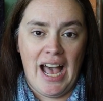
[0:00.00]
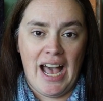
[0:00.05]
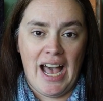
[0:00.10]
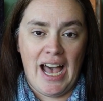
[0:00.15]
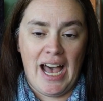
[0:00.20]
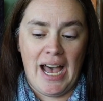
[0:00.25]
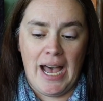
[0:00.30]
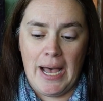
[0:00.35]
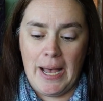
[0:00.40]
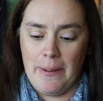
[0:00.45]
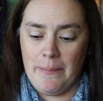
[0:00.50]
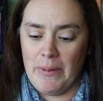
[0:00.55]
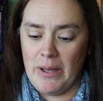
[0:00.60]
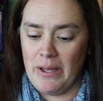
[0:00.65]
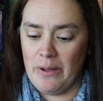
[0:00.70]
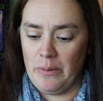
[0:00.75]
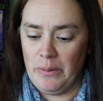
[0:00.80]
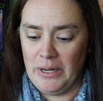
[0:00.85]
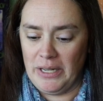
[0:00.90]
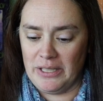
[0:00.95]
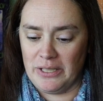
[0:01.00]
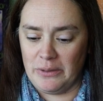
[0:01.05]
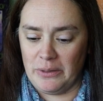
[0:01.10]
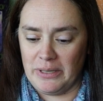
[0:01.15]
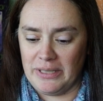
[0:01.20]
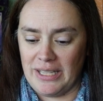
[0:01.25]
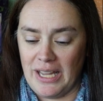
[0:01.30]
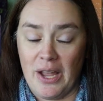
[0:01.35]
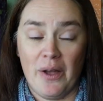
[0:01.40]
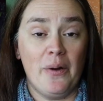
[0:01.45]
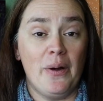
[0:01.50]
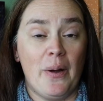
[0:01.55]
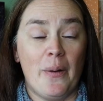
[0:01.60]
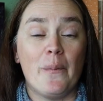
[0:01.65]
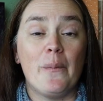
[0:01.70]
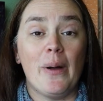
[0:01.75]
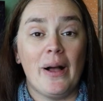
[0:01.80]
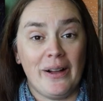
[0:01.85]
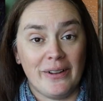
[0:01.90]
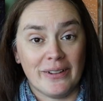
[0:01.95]
What else do I say?
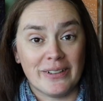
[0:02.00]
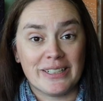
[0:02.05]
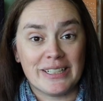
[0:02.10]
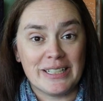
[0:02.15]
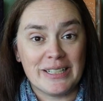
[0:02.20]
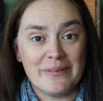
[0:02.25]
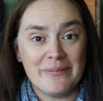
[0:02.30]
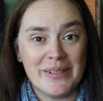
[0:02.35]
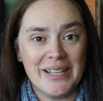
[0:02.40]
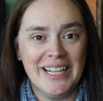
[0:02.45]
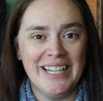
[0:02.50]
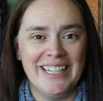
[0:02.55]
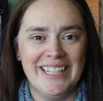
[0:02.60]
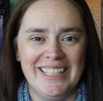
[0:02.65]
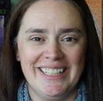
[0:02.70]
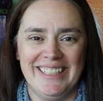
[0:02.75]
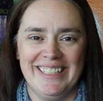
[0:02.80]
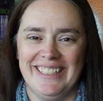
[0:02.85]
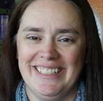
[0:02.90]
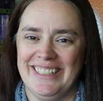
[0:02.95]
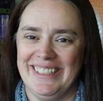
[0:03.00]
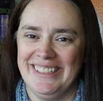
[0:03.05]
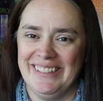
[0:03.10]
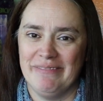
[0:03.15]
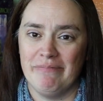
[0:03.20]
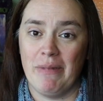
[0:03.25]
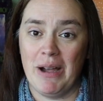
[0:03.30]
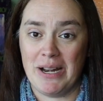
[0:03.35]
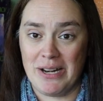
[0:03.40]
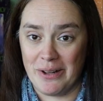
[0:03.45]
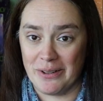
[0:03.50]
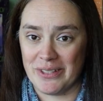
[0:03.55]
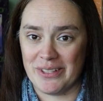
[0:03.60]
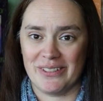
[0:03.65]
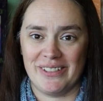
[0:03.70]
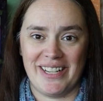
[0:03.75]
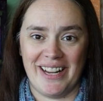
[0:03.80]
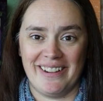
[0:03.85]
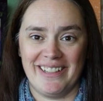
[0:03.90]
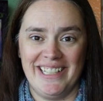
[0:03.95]
Oh, welcome. My notes
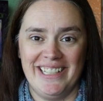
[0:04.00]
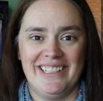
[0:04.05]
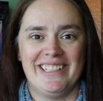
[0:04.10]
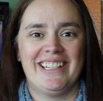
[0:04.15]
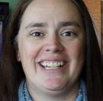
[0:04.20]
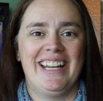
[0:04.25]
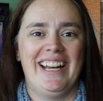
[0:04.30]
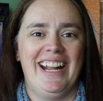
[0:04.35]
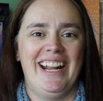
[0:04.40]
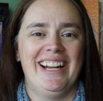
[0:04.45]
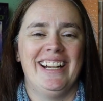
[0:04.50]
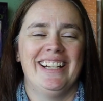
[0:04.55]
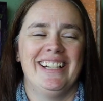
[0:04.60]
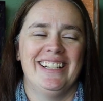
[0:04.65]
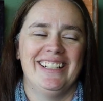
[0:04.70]
are down here today.